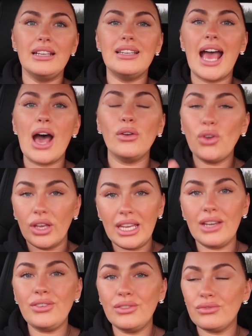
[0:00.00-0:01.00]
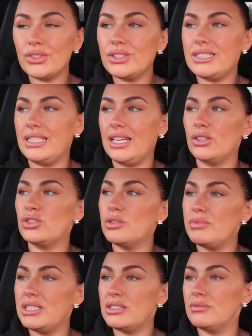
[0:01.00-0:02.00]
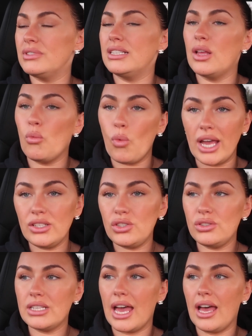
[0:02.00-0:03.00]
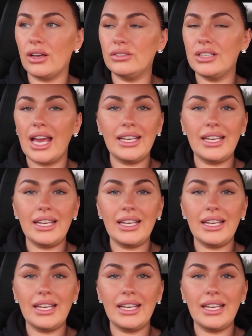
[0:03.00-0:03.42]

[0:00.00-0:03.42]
Now, your evening routine should be something that winds you down.